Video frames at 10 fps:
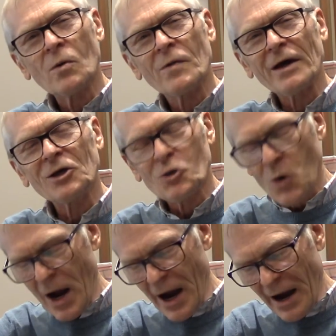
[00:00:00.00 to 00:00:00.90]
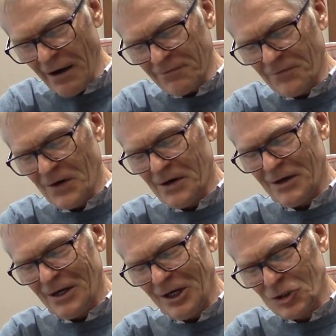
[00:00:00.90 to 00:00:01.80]
that you have
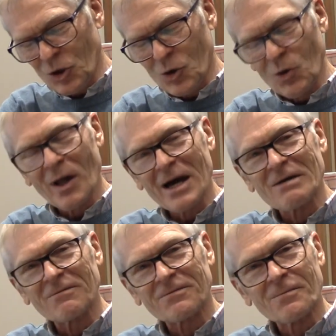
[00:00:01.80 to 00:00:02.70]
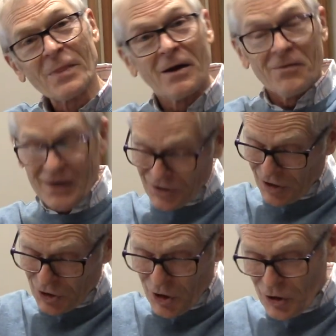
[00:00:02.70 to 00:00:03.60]
eternal life. This
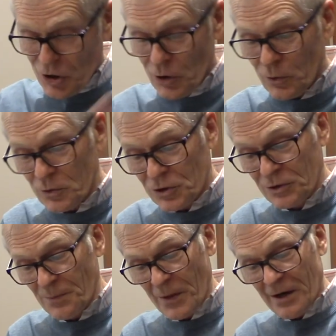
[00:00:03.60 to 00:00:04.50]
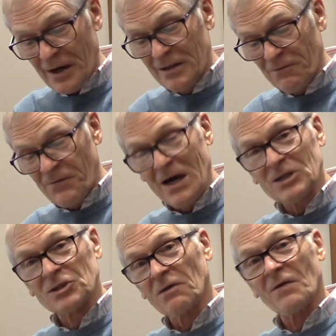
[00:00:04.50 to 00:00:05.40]
is good news in the
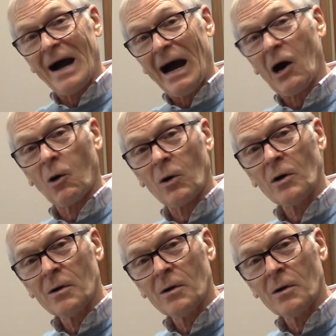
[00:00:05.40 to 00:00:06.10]
face of our